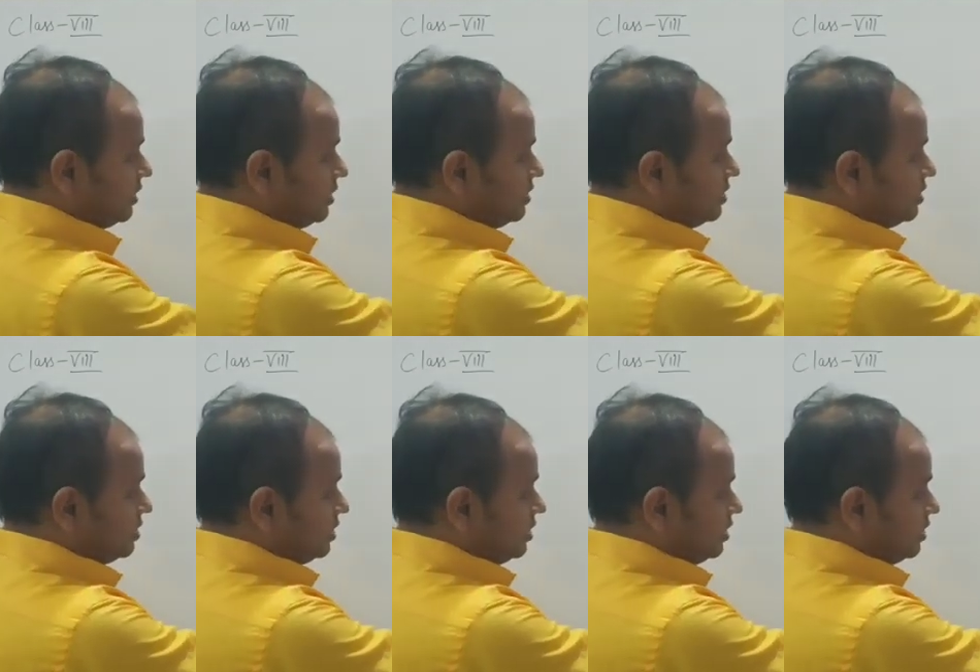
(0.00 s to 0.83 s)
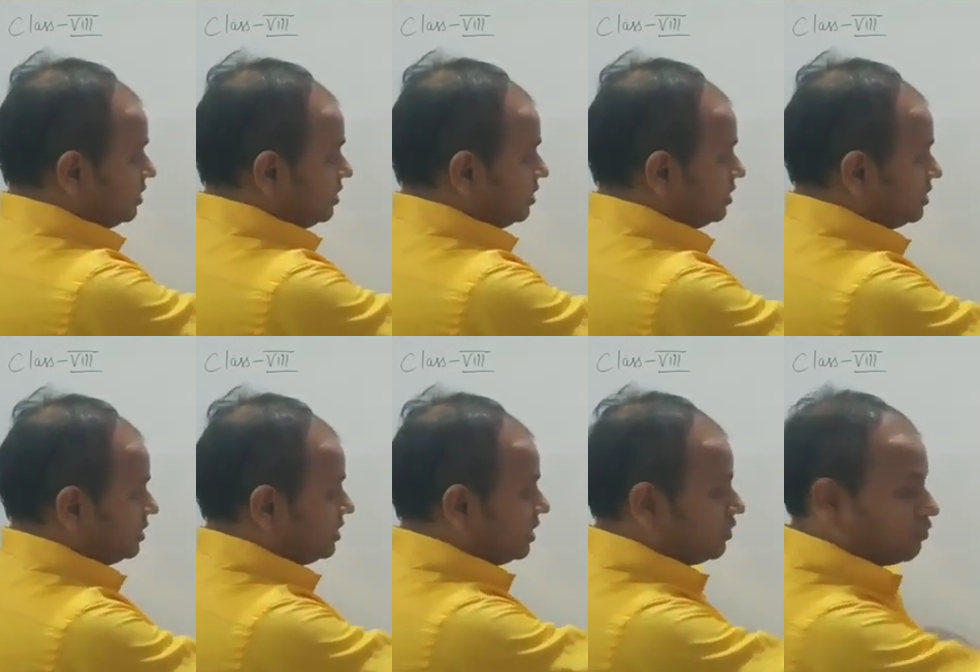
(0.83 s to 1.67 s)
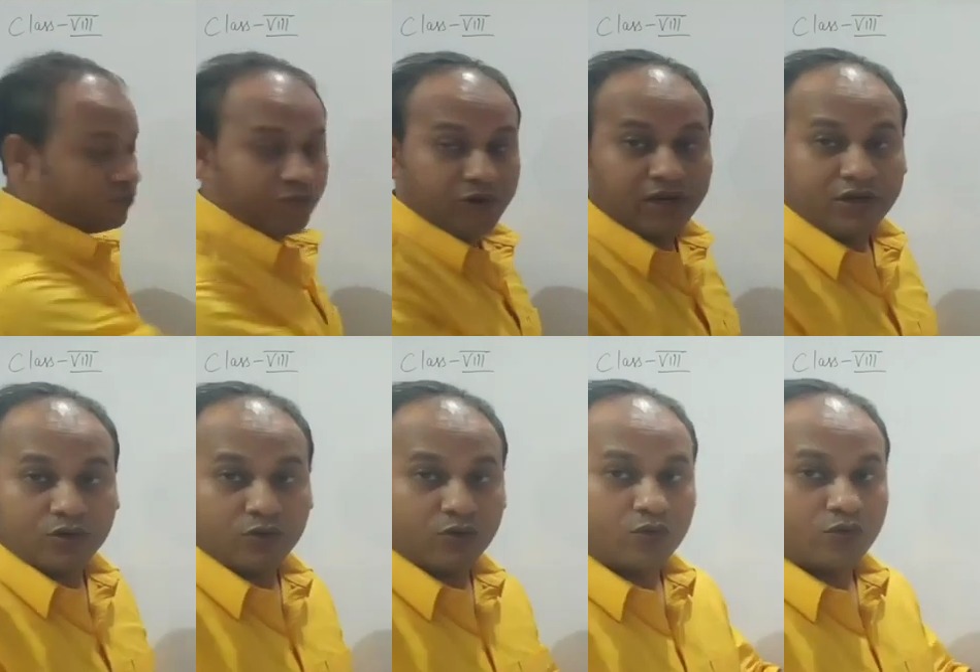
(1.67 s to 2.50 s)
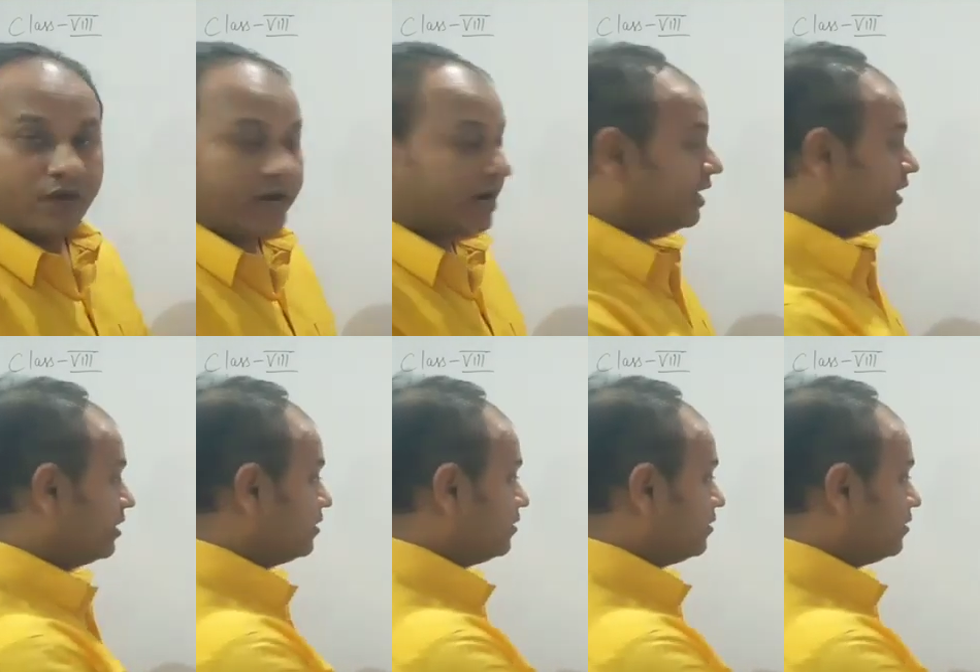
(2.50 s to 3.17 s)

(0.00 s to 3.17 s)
This is incident on point O, and